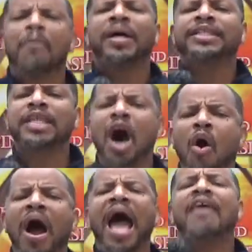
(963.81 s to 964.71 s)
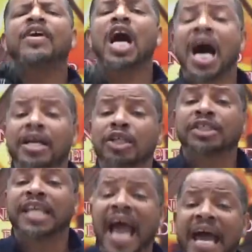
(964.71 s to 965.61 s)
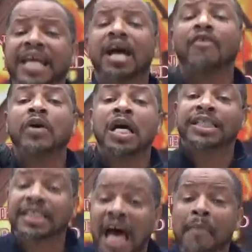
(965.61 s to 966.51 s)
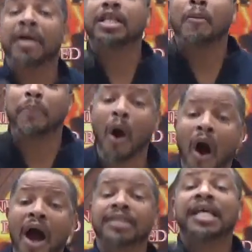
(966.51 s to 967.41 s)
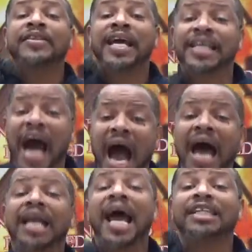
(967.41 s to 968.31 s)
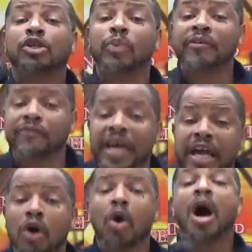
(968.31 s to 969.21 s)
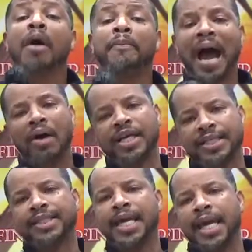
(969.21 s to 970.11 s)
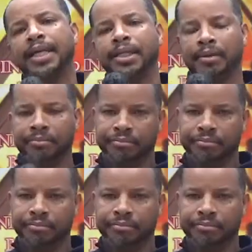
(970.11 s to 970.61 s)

but don't have an understanding of some of the parts that God has to reveal about his kingdom.